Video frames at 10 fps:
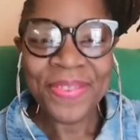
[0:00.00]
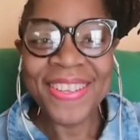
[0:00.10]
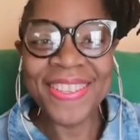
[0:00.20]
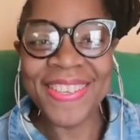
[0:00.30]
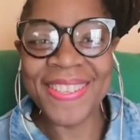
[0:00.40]

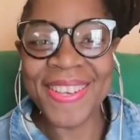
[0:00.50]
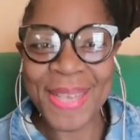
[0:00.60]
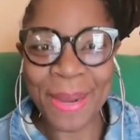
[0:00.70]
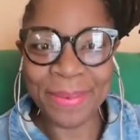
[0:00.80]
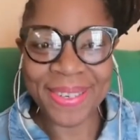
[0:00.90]
These things
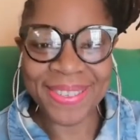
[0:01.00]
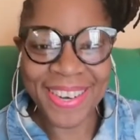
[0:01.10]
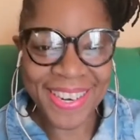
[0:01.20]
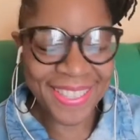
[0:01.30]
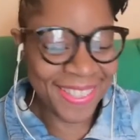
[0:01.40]
happen,
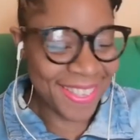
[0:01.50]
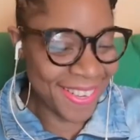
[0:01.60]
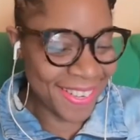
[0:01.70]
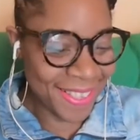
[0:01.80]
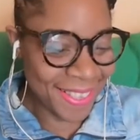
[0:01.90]
right?
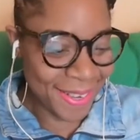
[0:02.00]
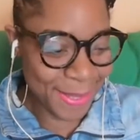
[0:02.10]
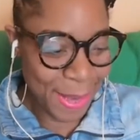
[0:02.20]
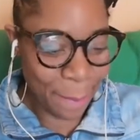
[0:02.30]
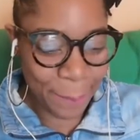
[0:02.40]
These
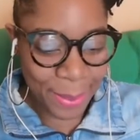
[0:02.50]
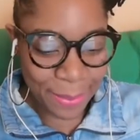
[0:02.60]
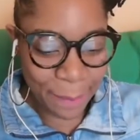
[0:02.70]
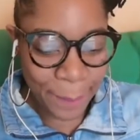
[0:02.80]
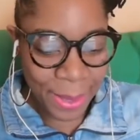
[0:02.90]
things
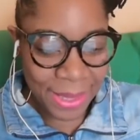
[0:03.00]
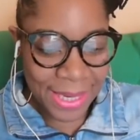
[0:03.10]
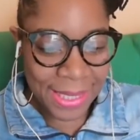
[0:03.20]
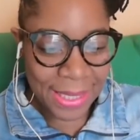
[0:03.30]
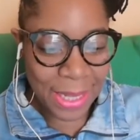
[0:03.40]
happen, but
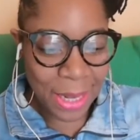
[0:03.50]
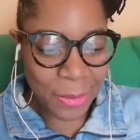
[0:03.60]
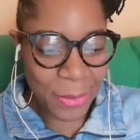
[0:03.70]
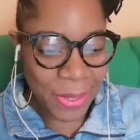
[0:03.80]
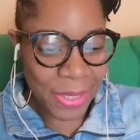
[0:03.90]
it's
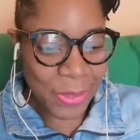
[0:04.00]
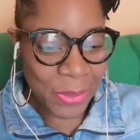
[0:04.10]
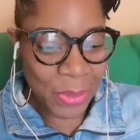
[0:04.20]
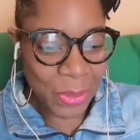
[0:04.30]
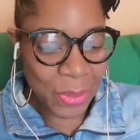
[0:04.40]
not going to
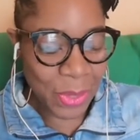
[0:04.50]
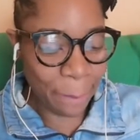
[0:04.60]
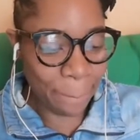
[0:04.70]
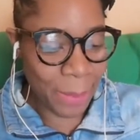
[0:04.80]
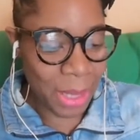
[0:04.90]

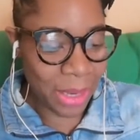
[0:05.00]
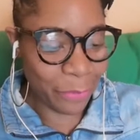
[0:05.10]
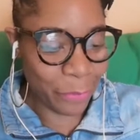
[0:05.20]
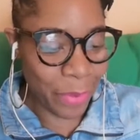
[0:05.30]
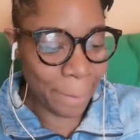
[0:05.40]
stop me
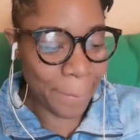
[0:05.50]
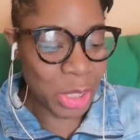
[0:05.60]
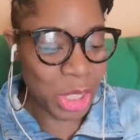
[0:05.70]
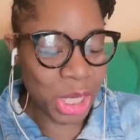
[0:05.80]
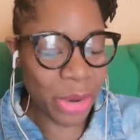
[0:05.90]
from
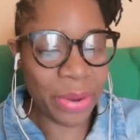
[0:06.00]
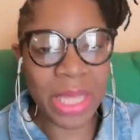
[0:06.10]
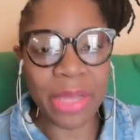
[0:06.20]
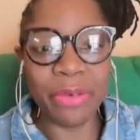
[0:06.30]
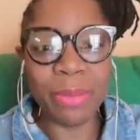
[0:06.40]
sharing
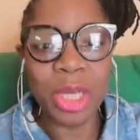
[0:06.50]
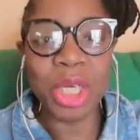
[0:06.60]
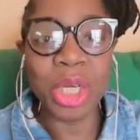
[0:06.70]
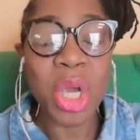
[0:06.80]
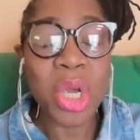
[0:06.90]
the
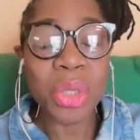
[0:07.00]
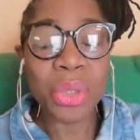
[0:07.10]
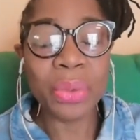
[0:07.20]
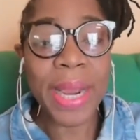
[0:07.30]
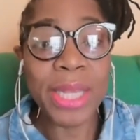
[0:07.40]
information.
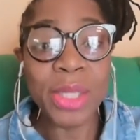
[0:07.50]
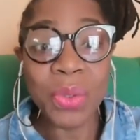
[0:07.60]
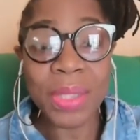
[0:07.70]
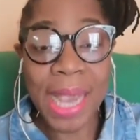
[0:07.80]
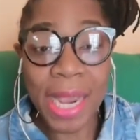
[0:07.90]
So, right,
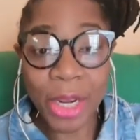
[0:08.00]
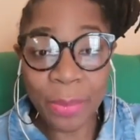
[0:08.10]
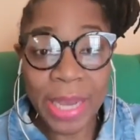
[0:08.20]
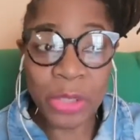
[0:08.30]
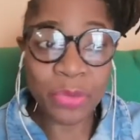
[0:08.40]
so tag your
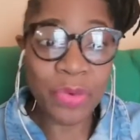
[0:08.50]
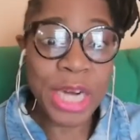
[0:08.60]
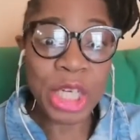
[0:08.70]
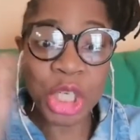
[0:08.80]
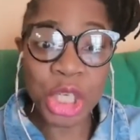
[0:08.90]
best
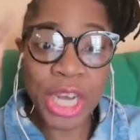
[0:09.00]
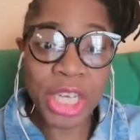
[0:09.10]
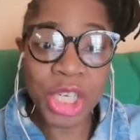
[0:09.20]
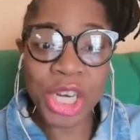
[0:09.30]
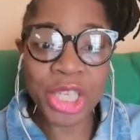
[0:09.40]
friend,
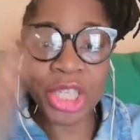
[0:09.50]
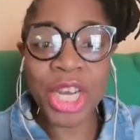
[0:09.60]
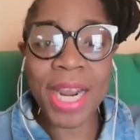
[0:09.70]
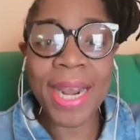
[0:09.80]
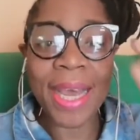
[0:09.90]
share,
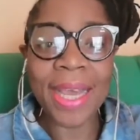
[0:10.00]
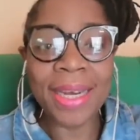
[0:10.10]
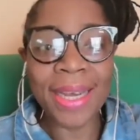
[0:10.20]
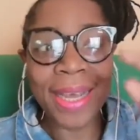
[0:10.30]
like,